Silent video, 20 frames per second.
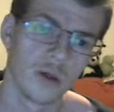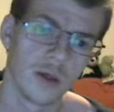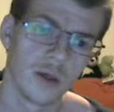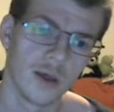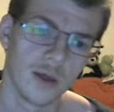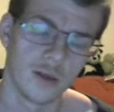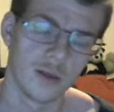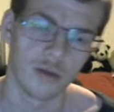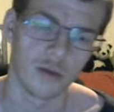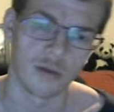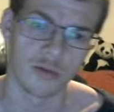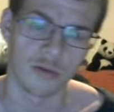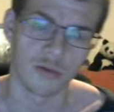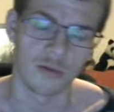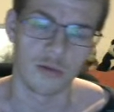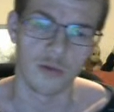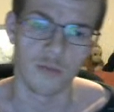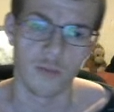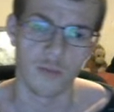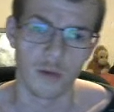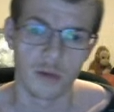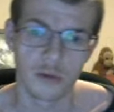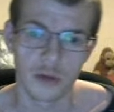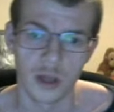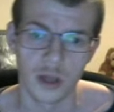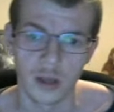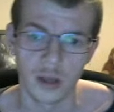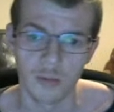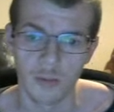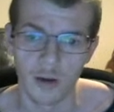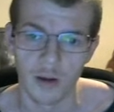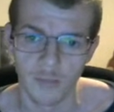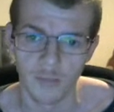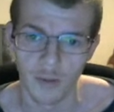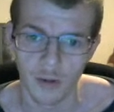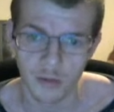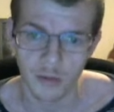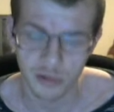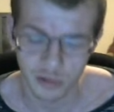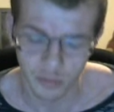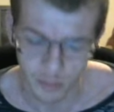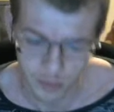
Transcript: He doesn't do much anyway most of the